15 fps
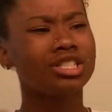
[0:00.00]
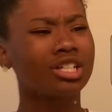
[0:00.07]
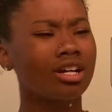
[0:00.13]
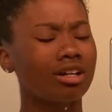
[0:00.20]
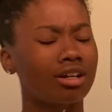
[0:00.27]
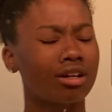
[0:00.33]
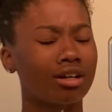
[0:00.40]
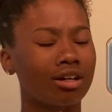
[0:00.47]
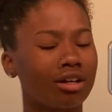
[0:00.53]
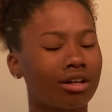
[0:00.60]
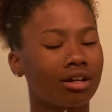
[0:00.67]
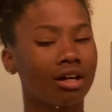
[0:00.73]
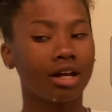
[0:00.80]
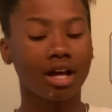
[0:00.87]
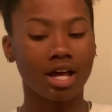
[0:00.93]
with y'all
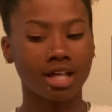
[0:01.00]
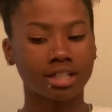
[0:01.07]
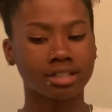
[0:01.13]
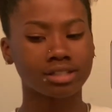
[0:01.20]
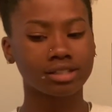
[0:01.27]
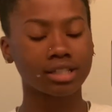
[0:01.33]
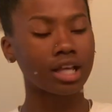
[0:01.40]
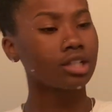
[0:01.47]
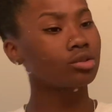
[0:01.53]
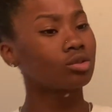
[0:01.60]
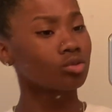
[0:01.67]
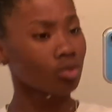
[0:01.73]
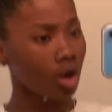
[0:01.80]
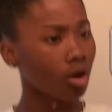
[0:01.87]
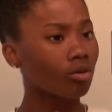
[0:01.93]
us. That's
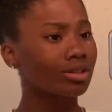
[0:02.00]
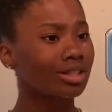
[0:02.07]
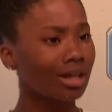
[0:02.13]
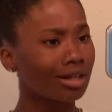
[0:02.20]
what's wrong with